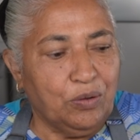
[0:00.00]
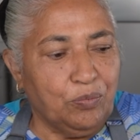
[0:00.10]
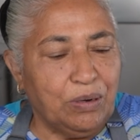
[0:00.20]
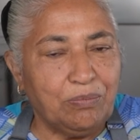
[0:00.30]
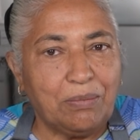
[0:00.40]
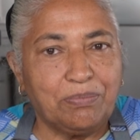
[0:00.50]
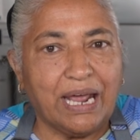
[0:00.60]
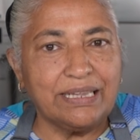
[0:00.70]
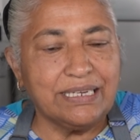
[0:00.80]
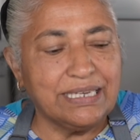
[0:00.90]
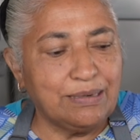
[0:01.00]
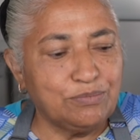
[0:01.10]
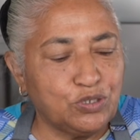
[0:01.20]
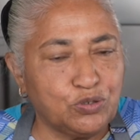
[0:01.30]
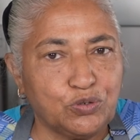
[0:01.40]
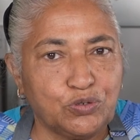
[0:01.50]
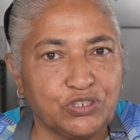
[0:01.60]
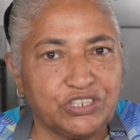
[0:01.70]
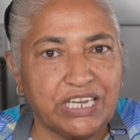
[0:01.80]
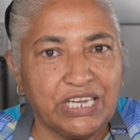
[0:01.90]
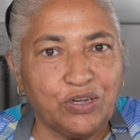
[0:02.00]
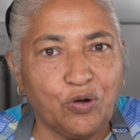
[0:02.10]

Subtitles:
When my brother came to stay